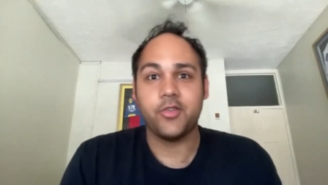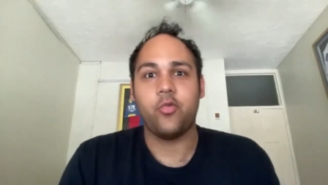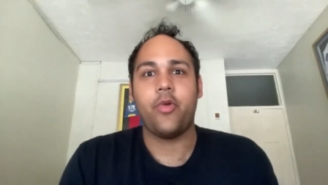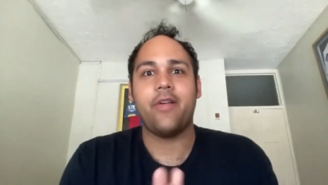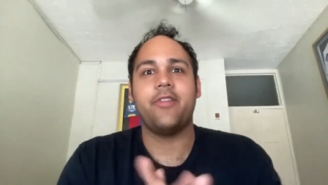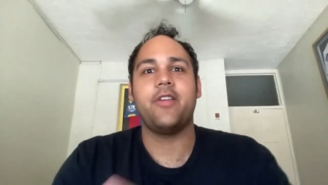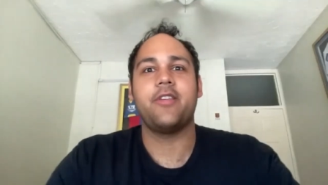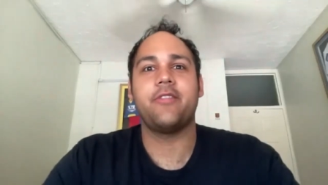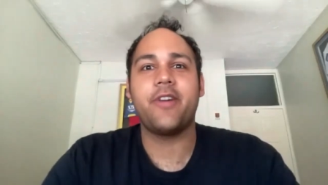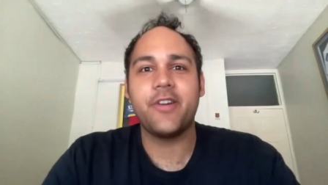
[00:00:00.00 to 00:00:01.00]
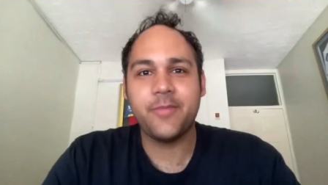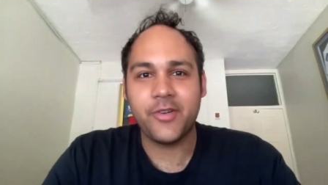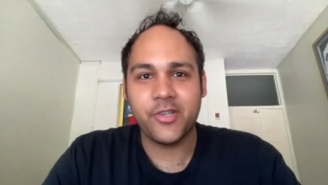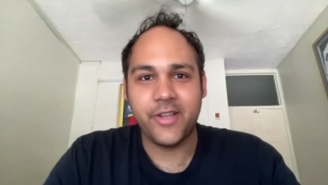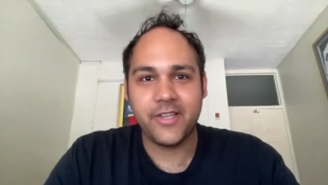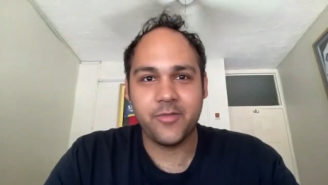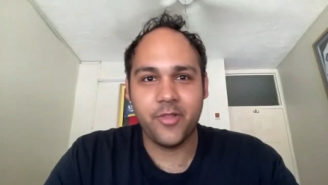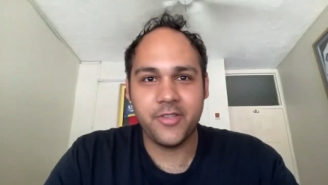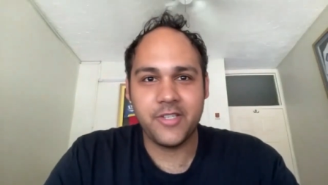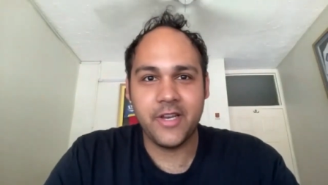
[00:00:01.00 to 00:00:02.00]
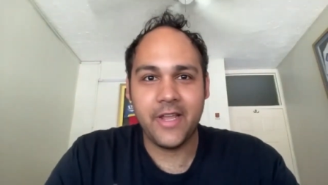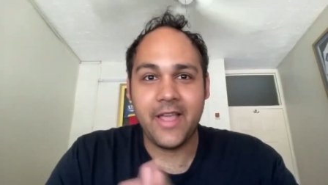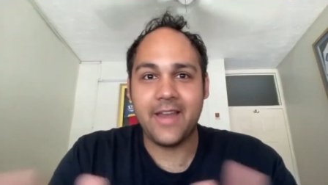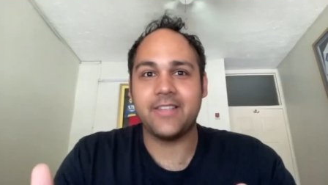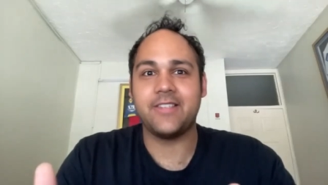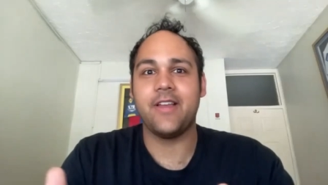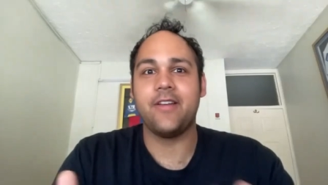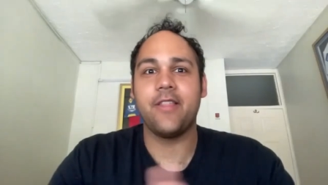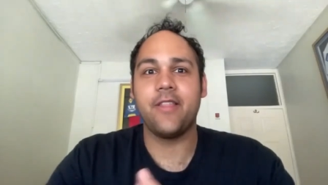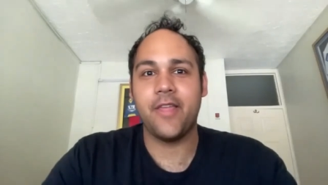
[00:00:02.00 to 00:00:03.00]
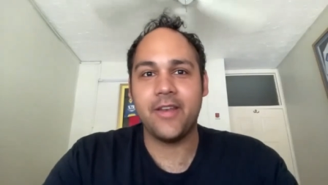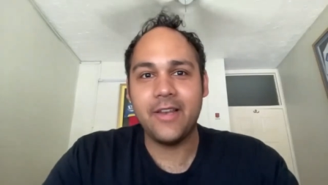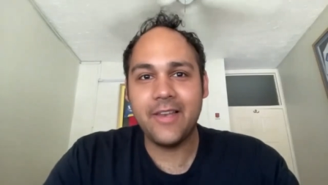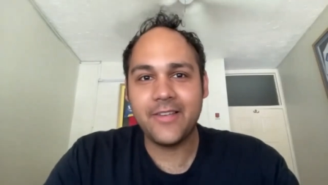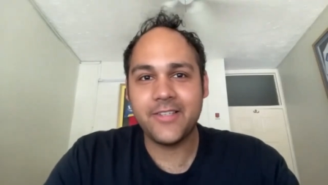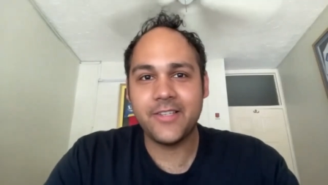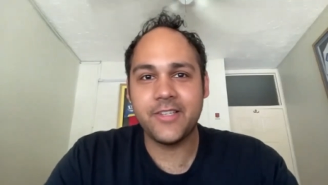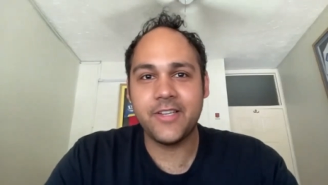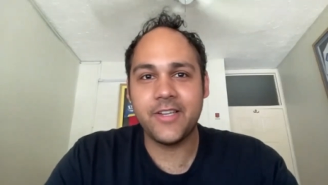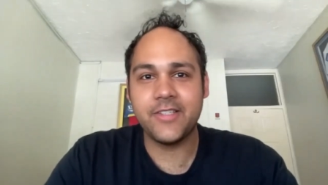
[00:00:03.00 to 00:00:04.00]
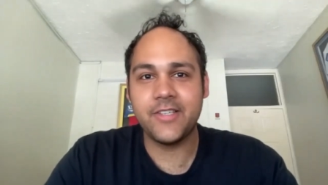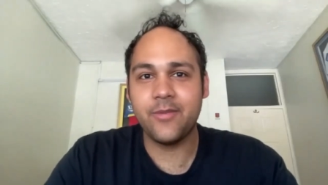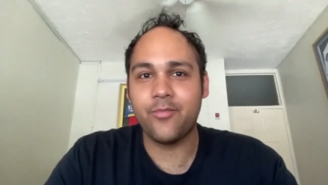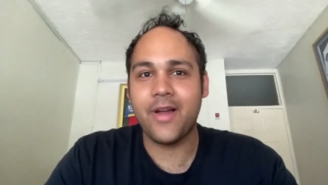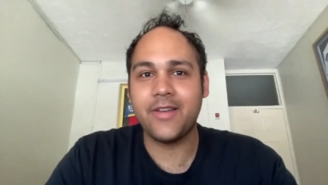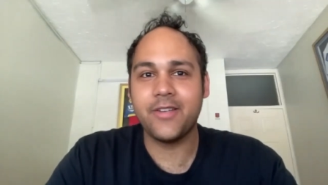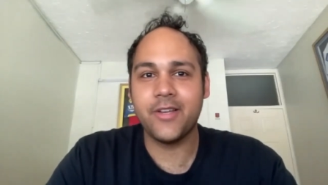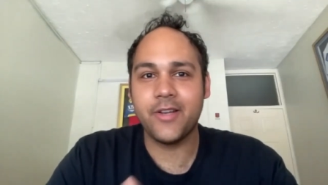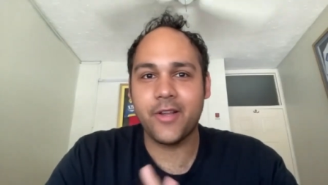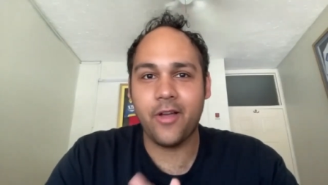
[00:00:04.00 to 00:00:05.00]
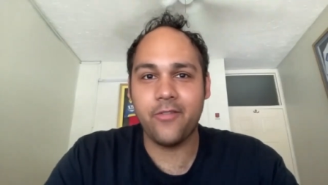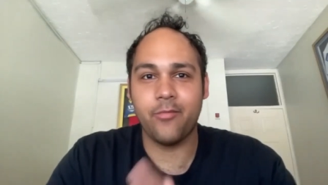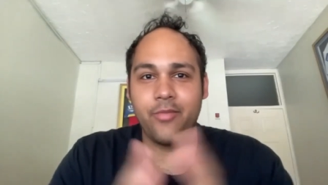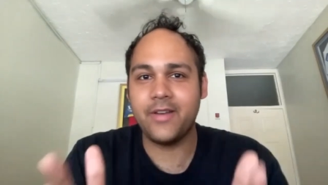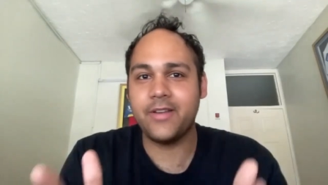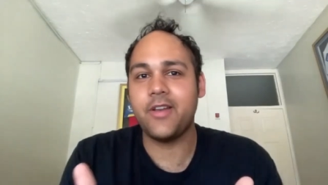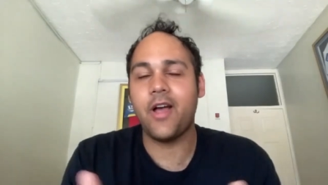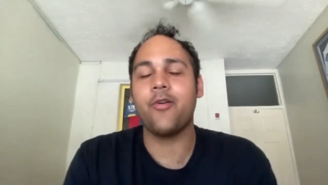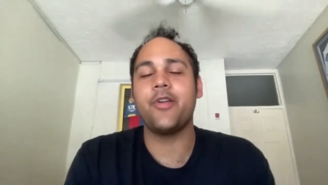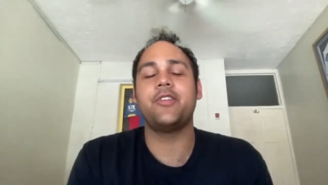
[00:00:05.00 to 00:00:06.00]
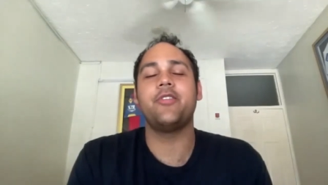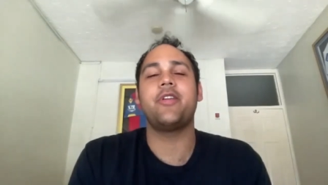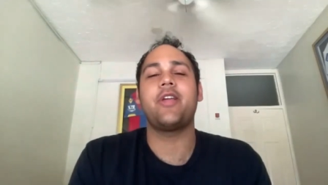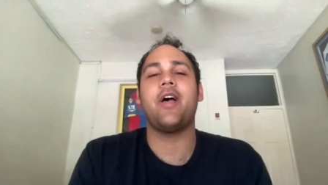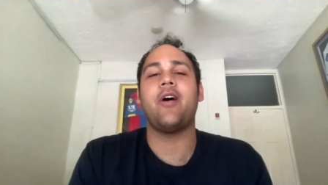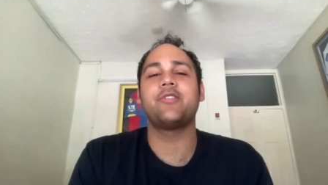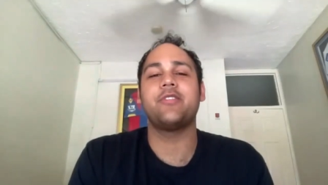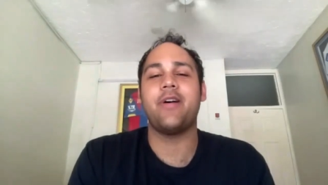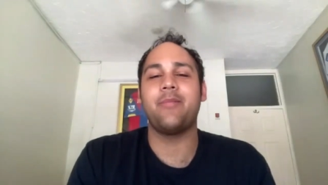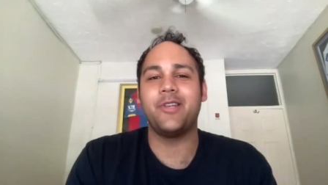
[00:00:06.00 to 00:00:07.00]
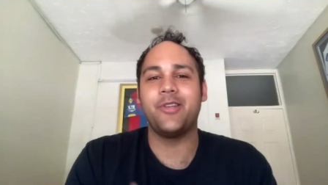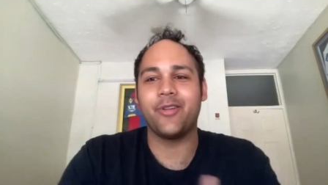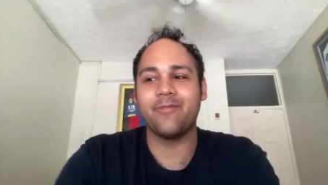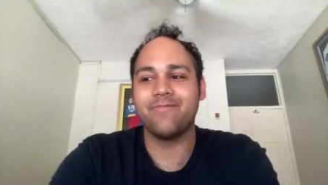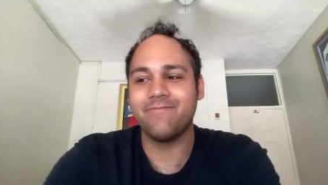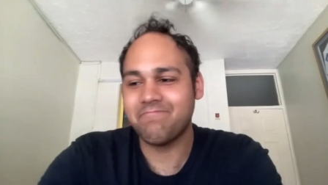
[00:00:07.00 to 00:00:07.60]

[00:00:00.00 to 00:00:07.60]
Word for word: So we have another very special guest with us today, and it's none other than Leicester City's Brandon Cover. Brandon, how are you doing? How's the family doing?